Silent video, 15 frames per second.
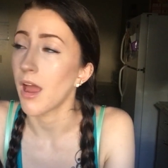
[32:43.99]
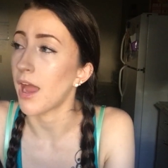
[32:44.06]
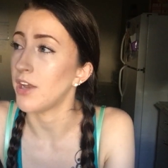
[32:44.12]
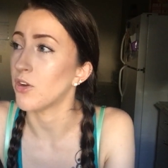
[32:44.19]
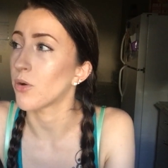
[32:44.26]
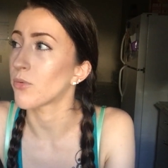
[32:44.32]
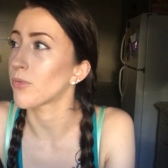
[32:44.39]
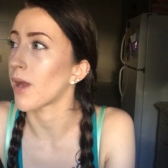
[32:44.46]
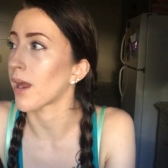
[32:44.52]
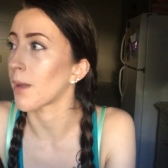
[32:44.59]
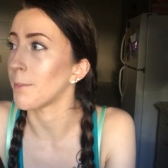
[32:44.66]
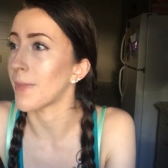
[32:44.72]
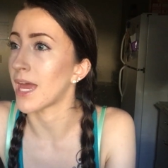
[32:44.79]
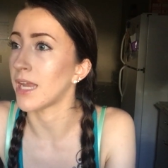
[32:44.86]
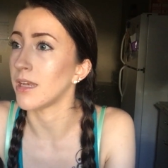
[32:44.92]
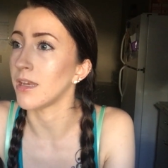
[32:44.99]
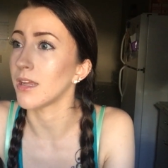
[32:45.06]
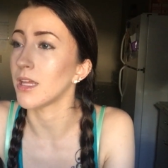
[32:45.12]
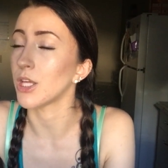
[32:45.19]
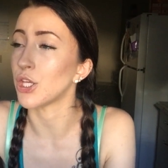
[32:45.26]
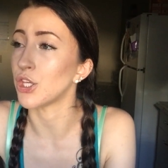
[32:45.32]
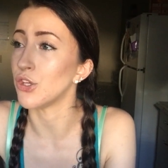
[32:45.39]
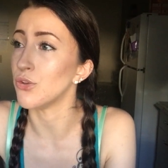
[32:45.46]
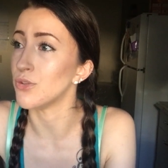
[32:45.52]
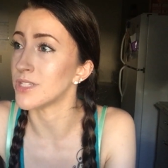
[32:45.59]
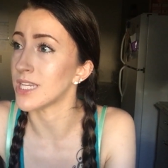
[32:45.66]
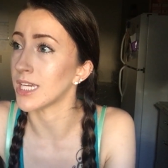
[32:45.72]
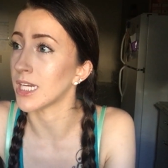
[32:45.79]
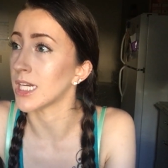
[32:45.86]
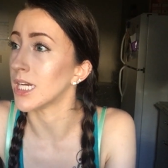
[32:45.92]
I don't recommend
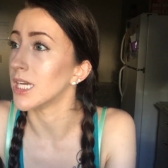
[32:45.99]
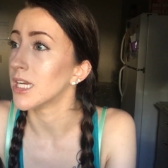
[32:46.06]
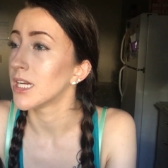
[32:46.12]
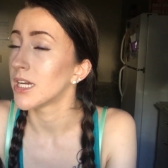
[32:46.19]
using